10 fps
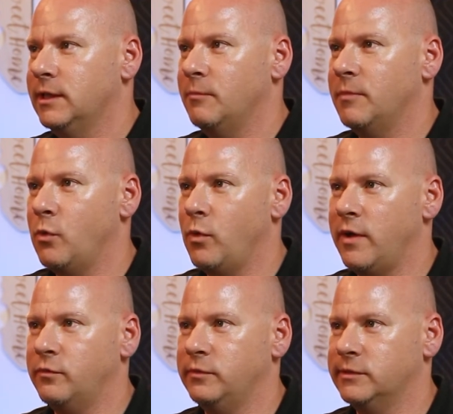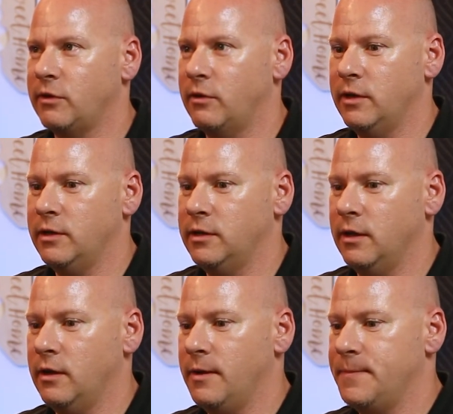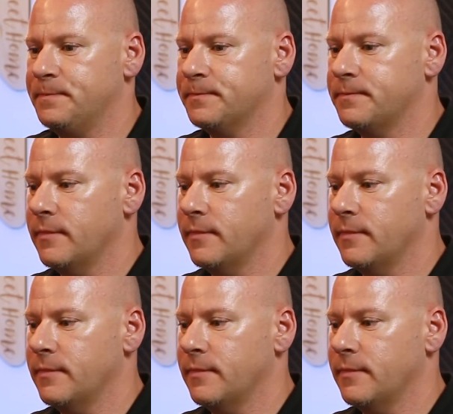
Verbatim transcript: my wife was started um,